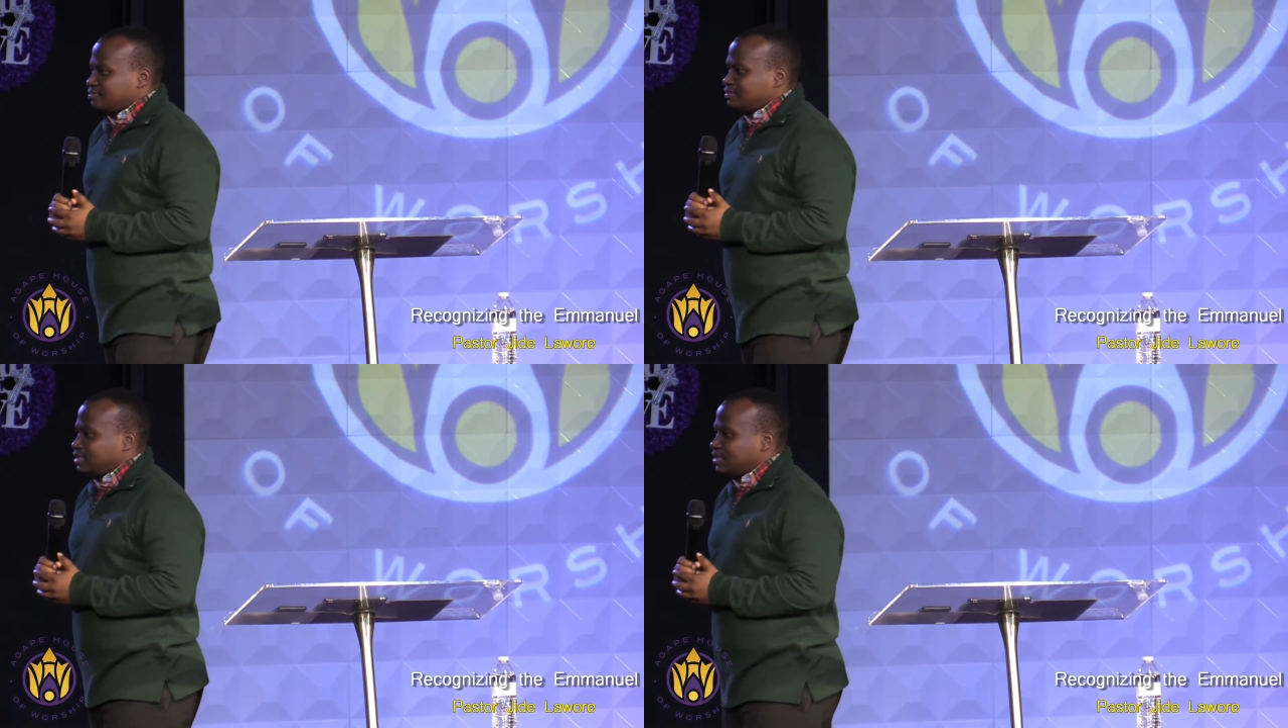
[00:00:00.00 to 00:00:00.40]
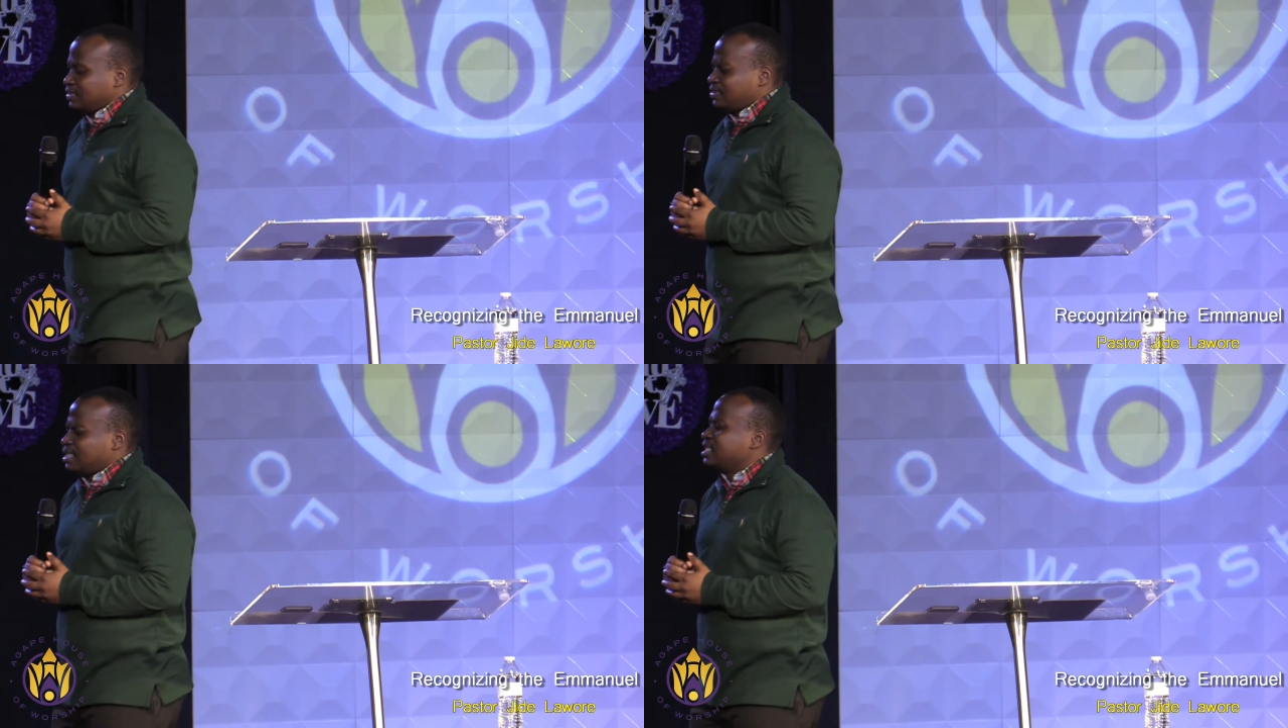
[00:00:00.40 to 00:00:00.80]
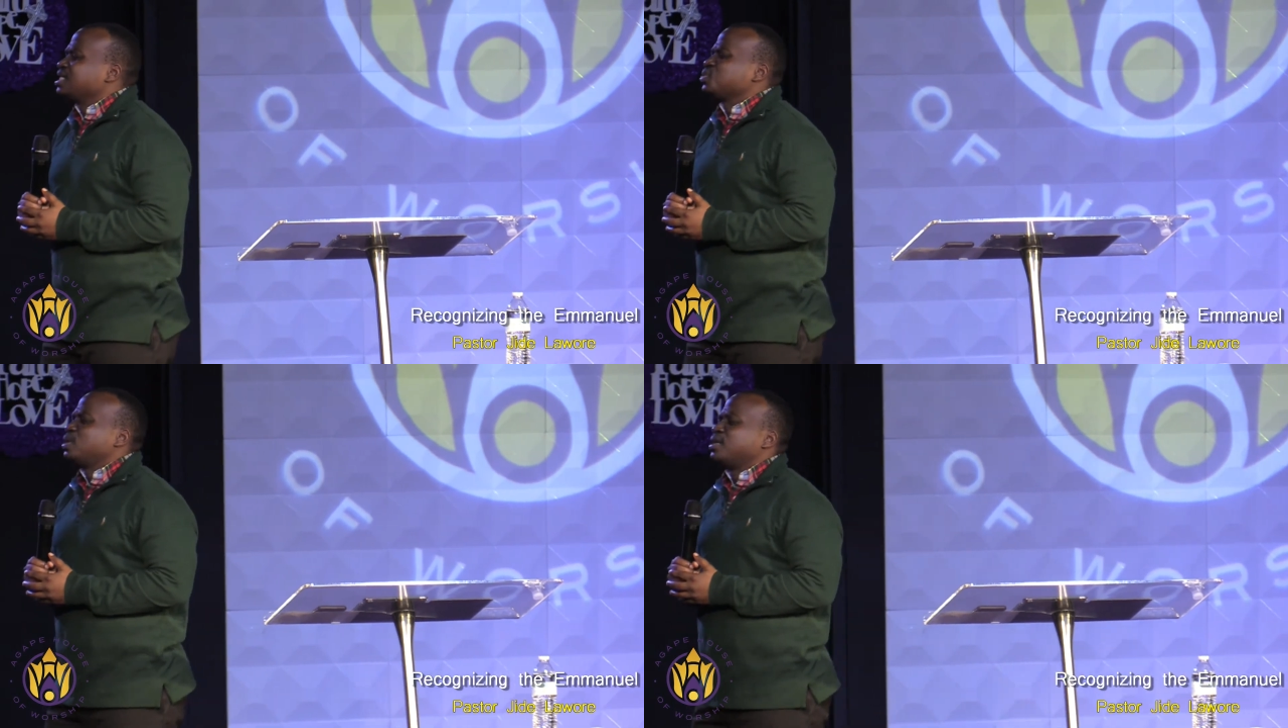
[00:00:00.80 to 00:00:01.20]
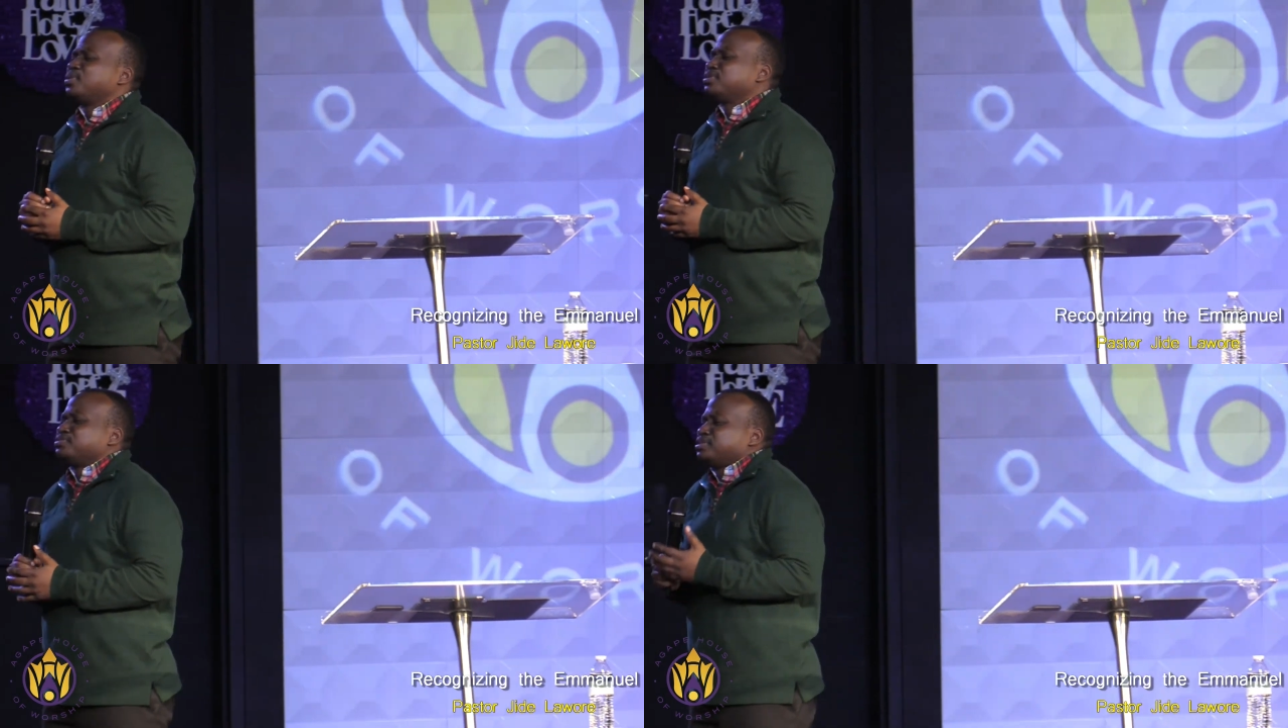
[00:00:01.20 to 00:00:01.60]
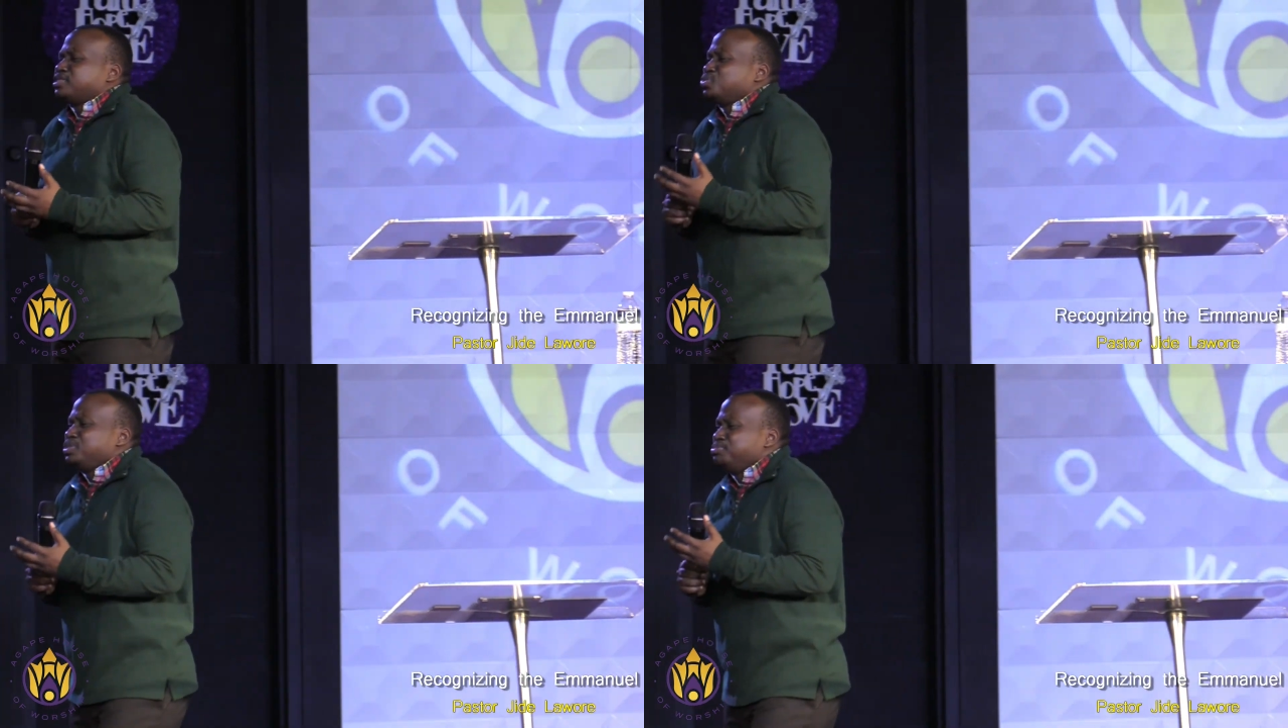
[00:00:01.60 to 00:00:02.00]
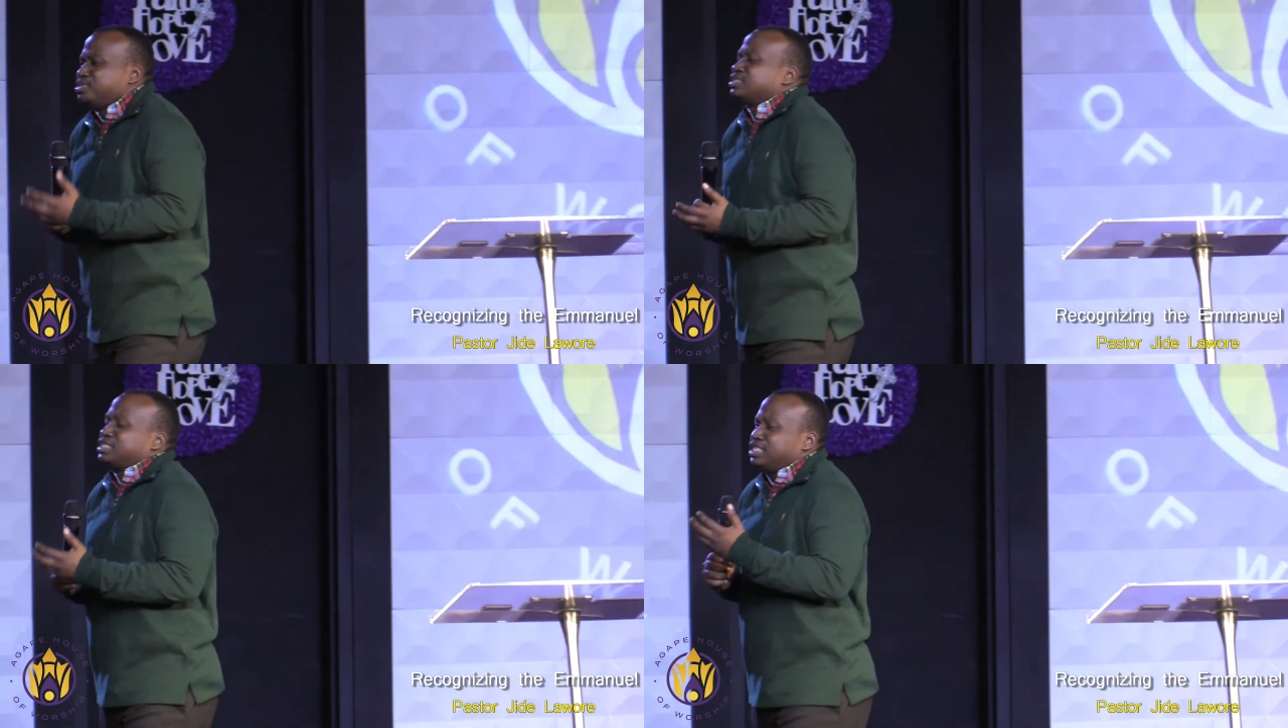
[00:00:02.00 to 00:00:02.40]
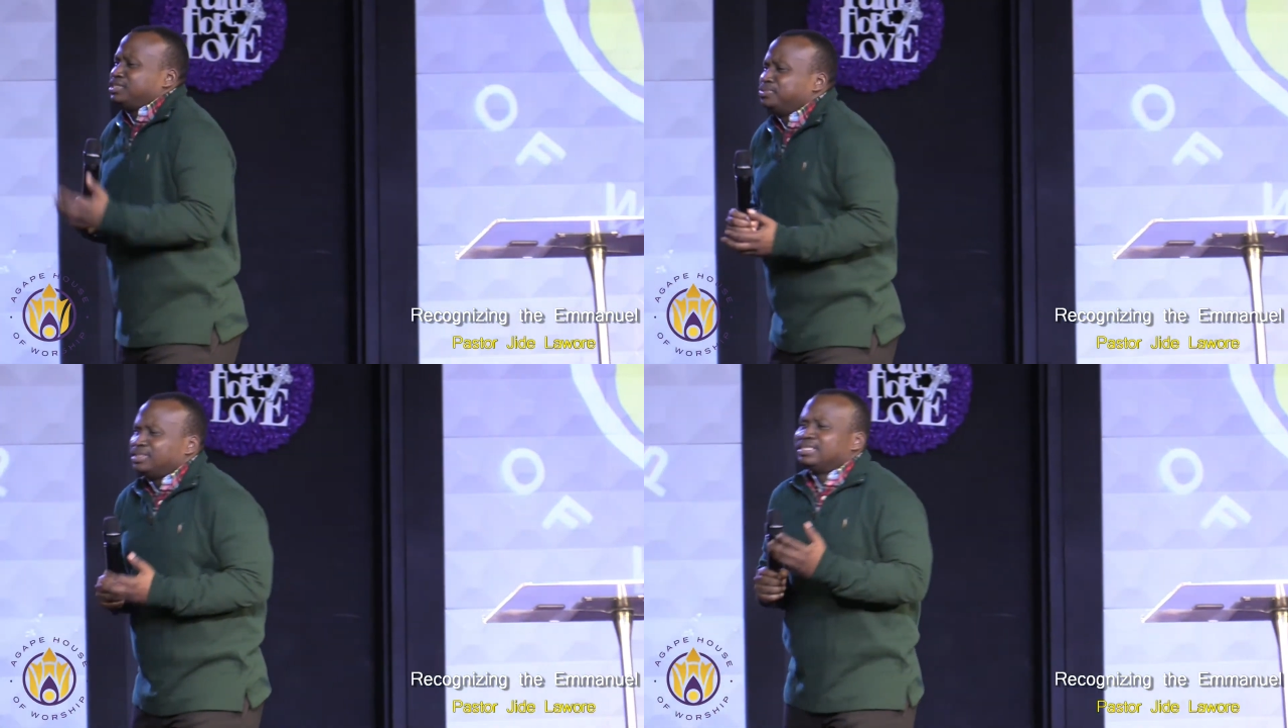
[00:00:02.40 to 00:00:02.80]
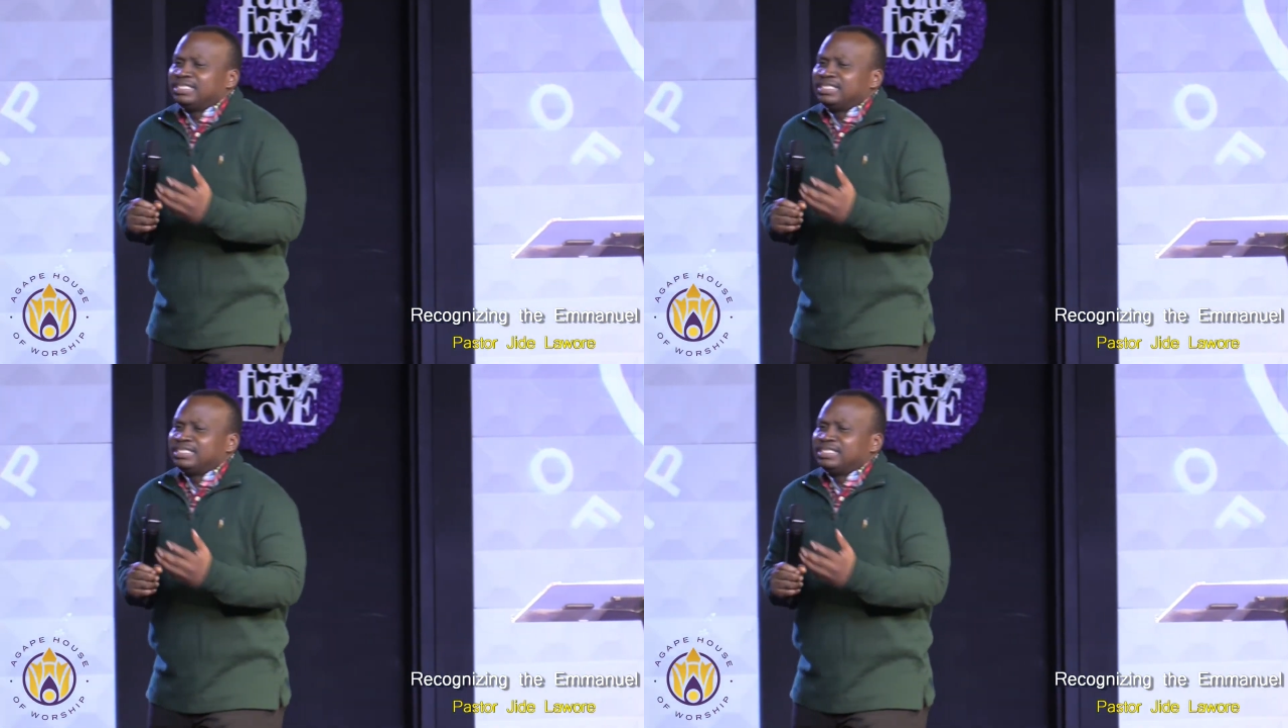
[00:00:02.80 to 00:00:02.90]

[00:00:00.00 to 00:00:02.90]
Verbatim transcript: you know, and that's why one of the things we must deal with